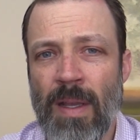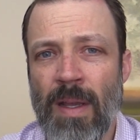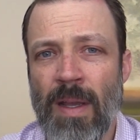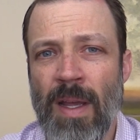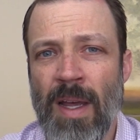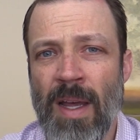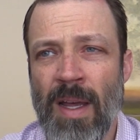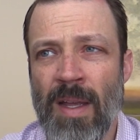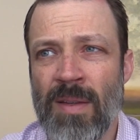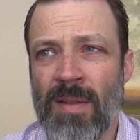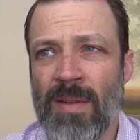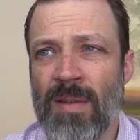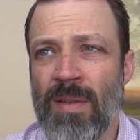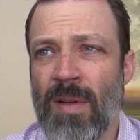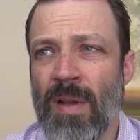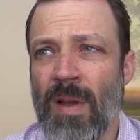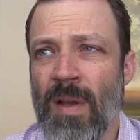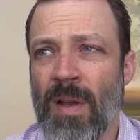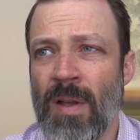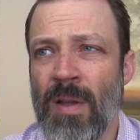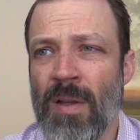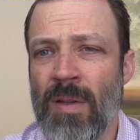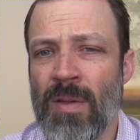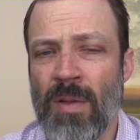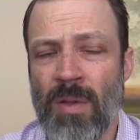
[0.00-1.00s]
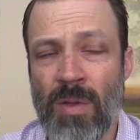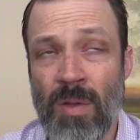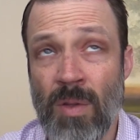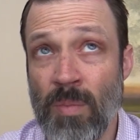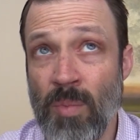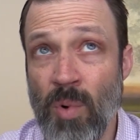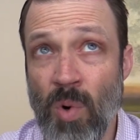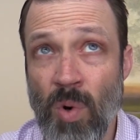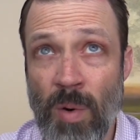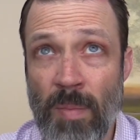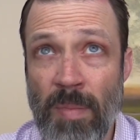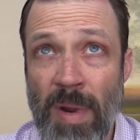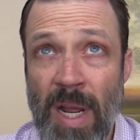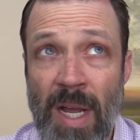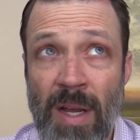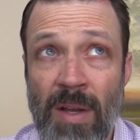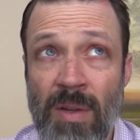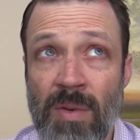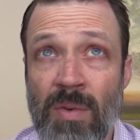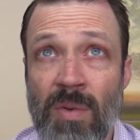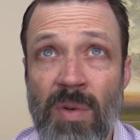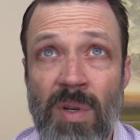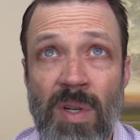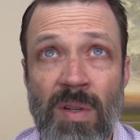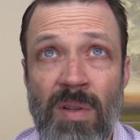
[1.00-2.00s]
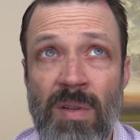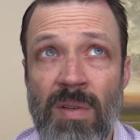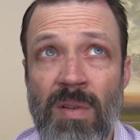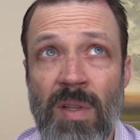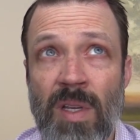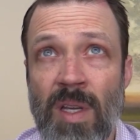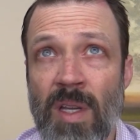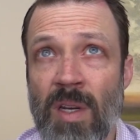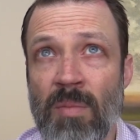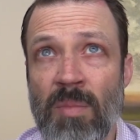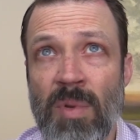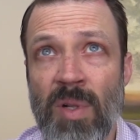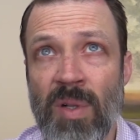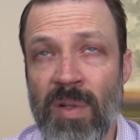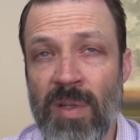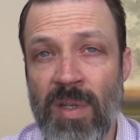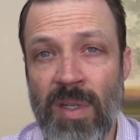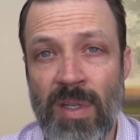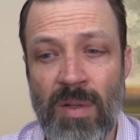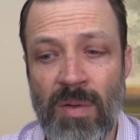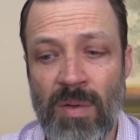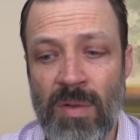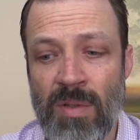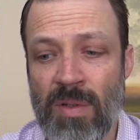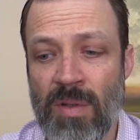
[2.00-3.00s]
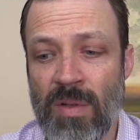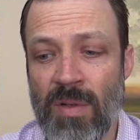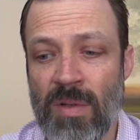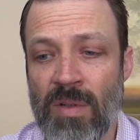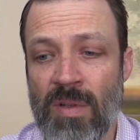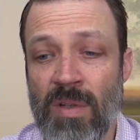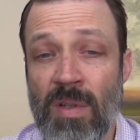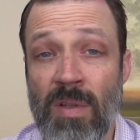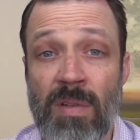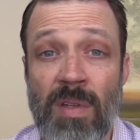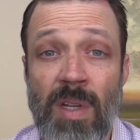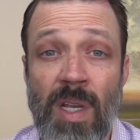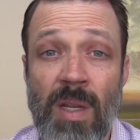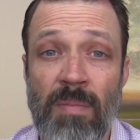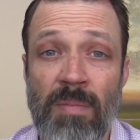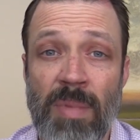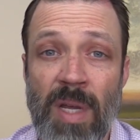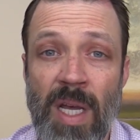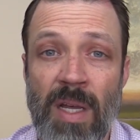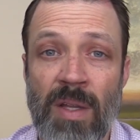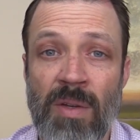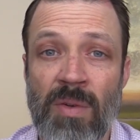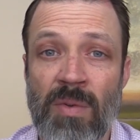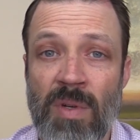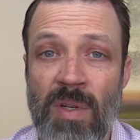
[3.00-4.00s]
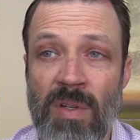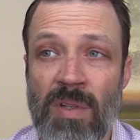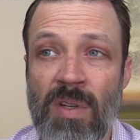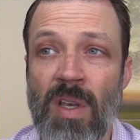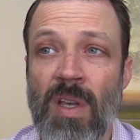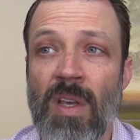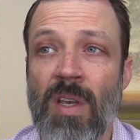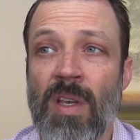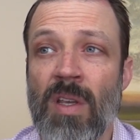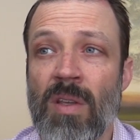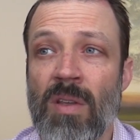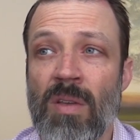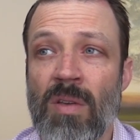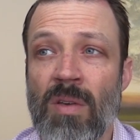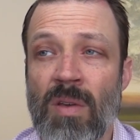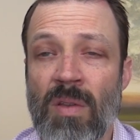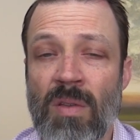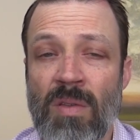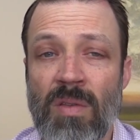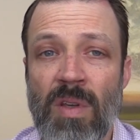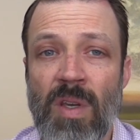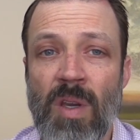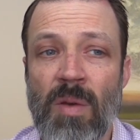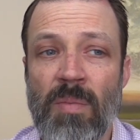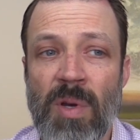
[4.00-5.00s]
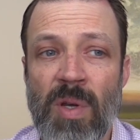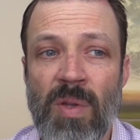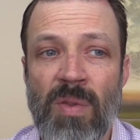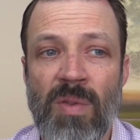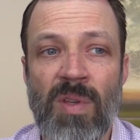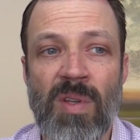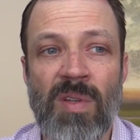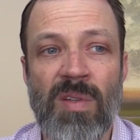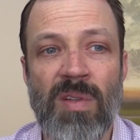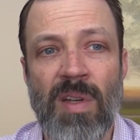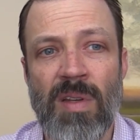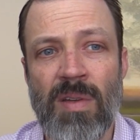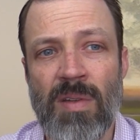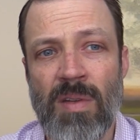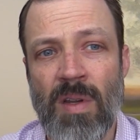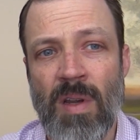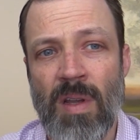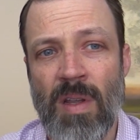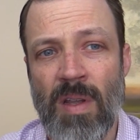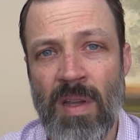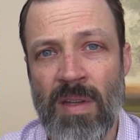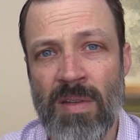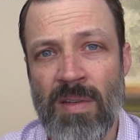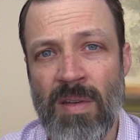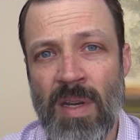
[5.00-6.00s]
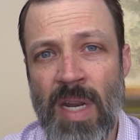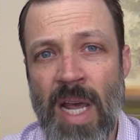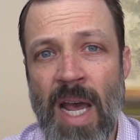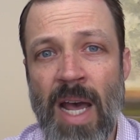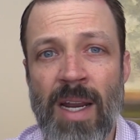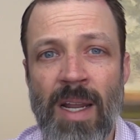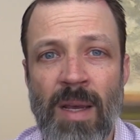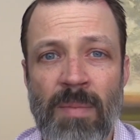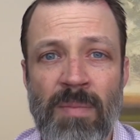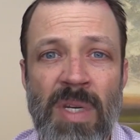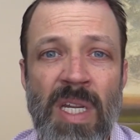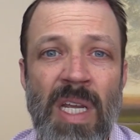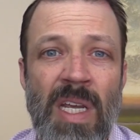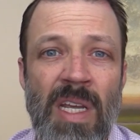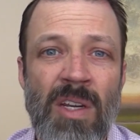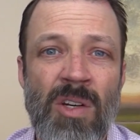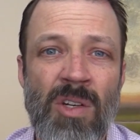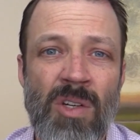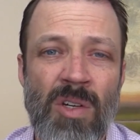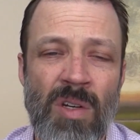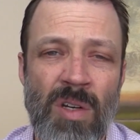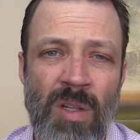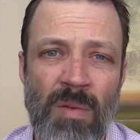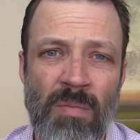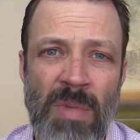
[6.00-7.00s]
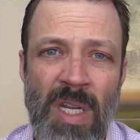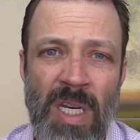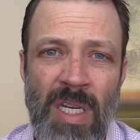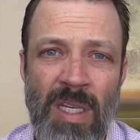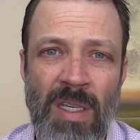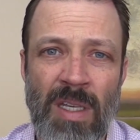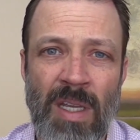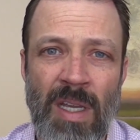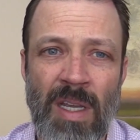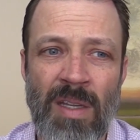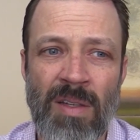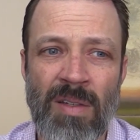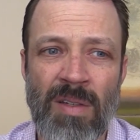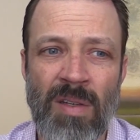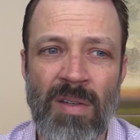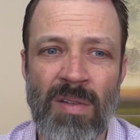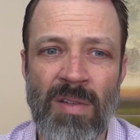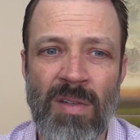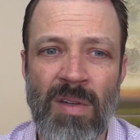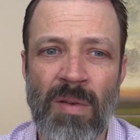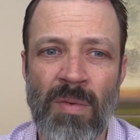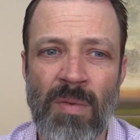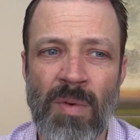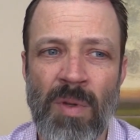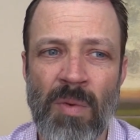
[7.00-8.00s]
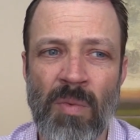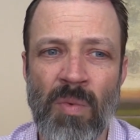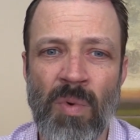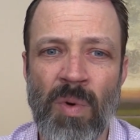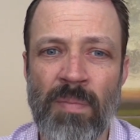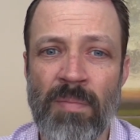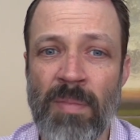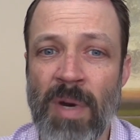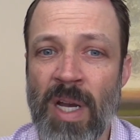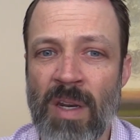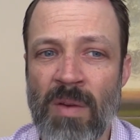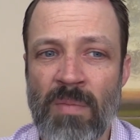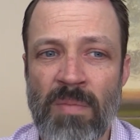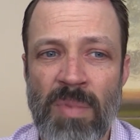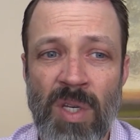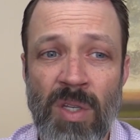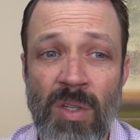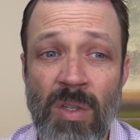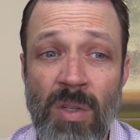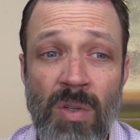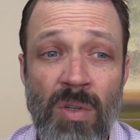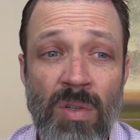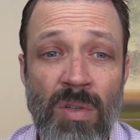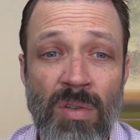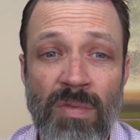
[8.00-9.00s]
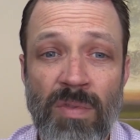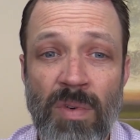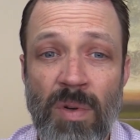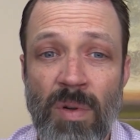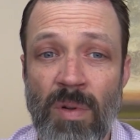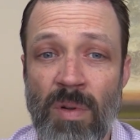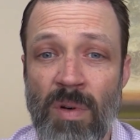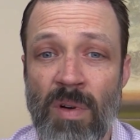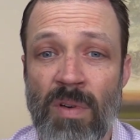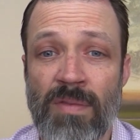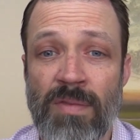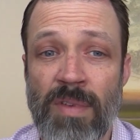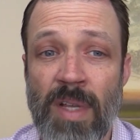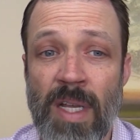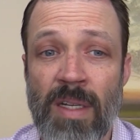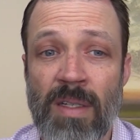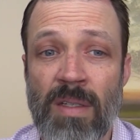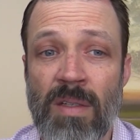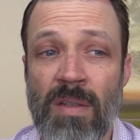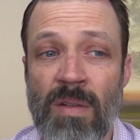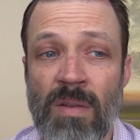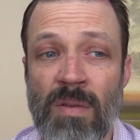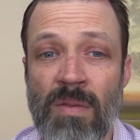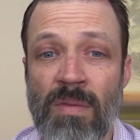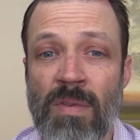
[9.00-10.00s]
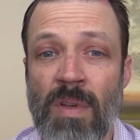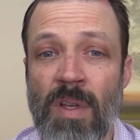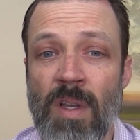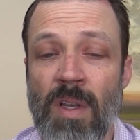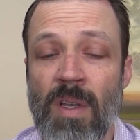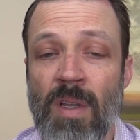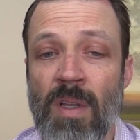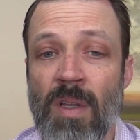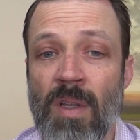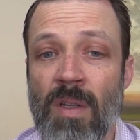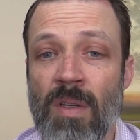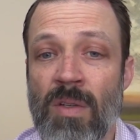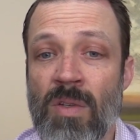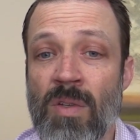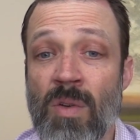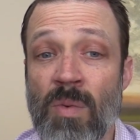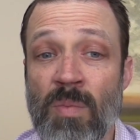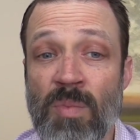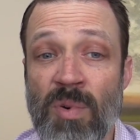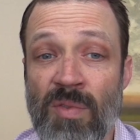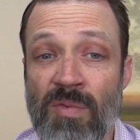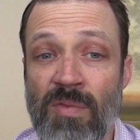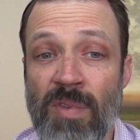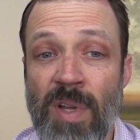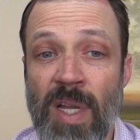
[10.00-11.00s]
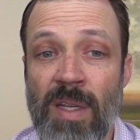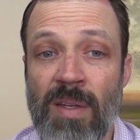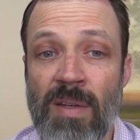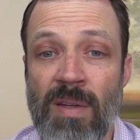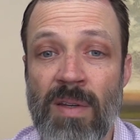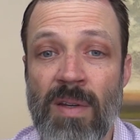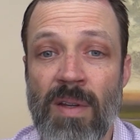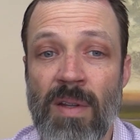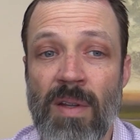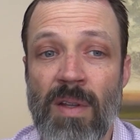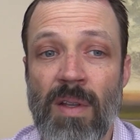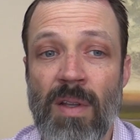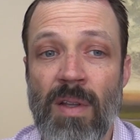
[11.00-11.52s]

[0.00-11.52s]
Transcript: as the poor boundaries, the inability to set boundaries. You can think about this as an adaptation in many cases. It might have been useful or effective to prevent